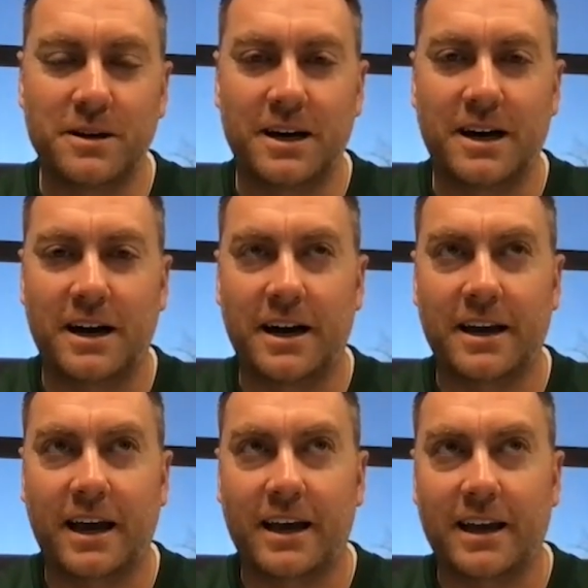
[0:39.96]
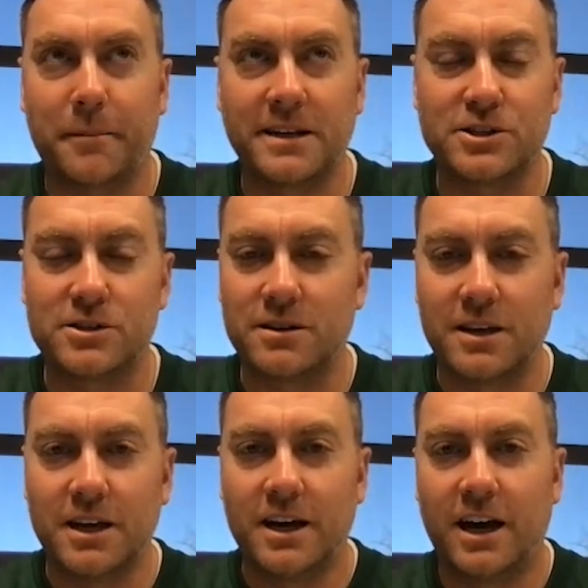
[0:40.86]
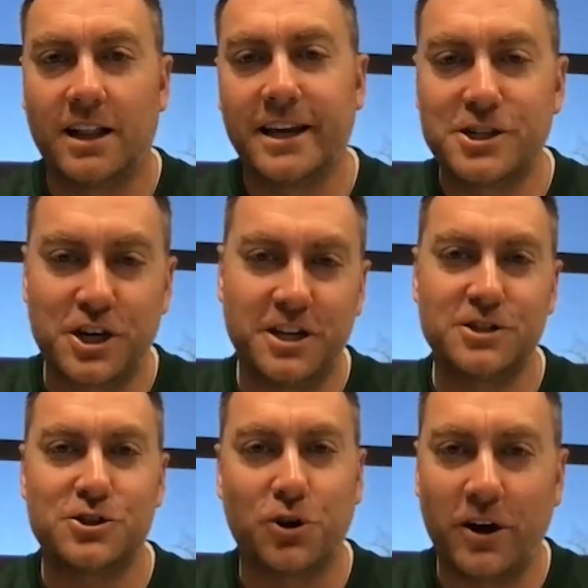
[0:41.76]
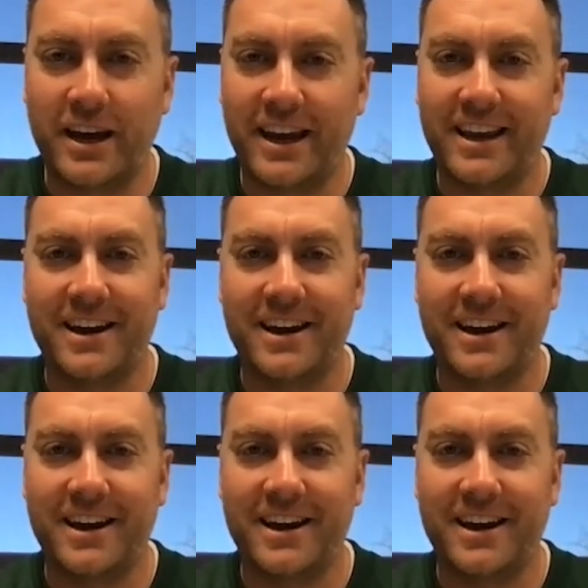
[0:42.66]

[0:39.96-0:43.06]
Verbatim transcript: Uh, I, I, mean, elation, joy,